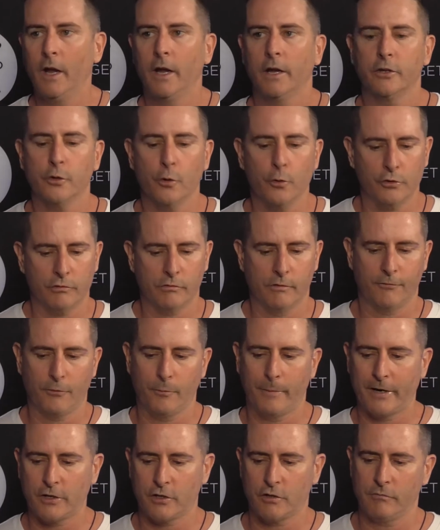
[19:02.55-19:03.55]
Use your
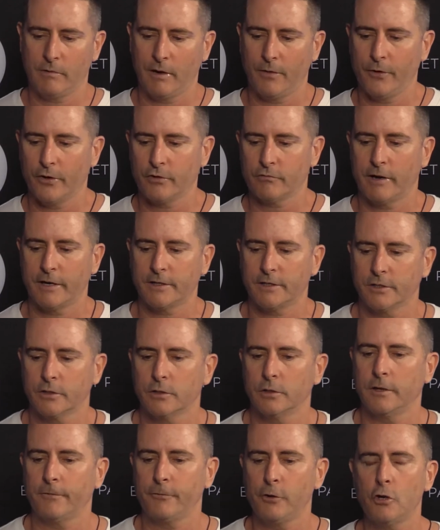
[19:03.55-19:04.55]
information around those races.
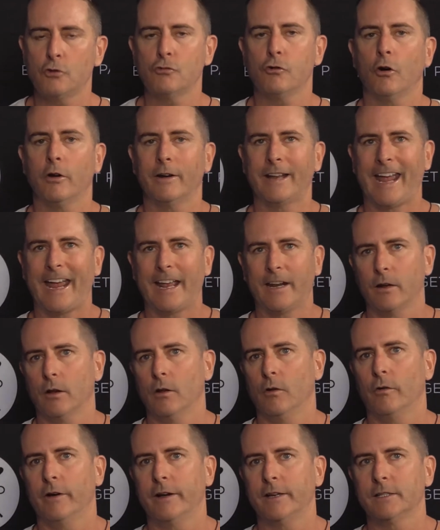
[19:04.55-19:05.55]
Because if you try and
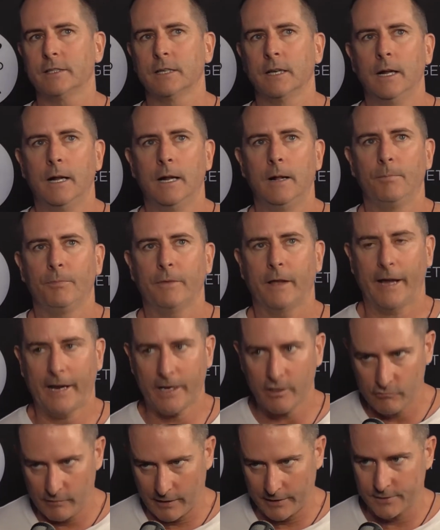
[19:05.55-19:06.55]
analyse 8
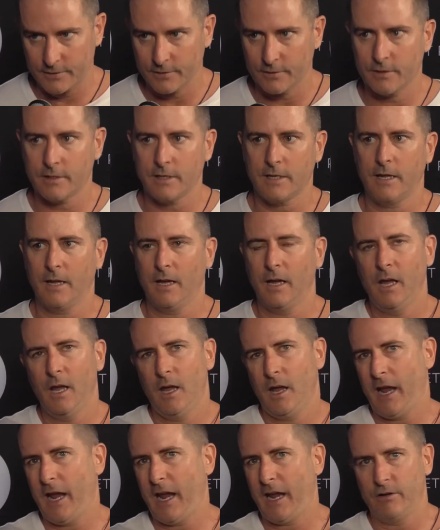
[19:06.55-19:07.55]
races there
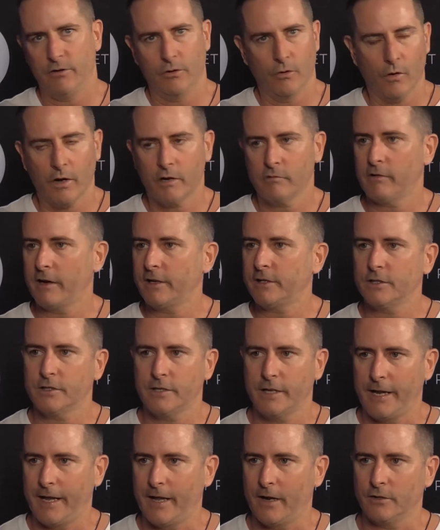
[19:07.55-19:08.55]
and 9 races
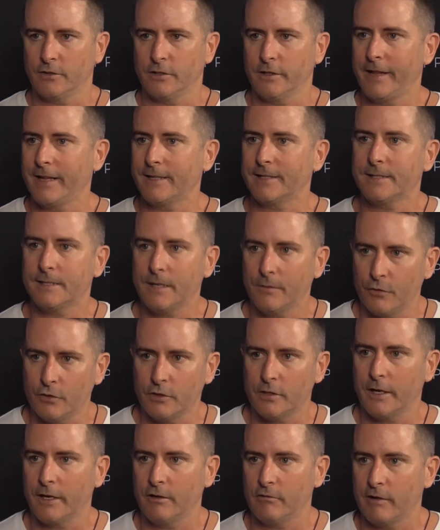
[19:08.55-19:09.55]
at Ellerslie, that's
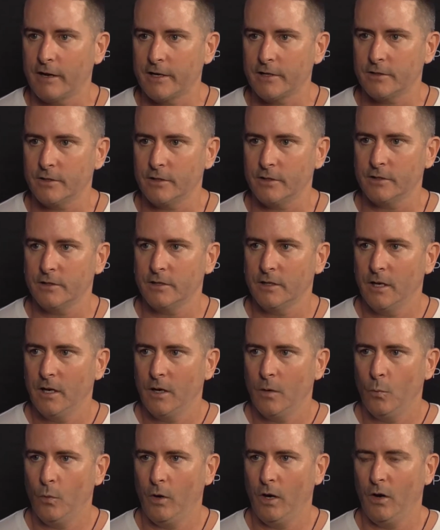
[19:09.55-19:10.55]
17 races,
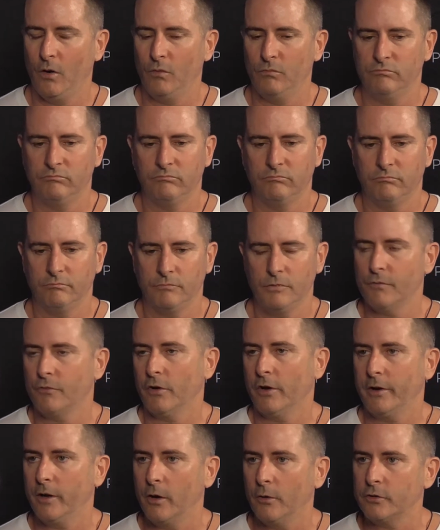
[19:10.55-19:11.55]
well, you've
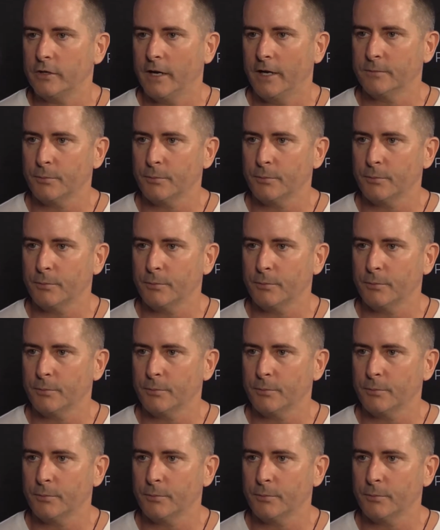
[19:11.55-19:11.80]
got no chance.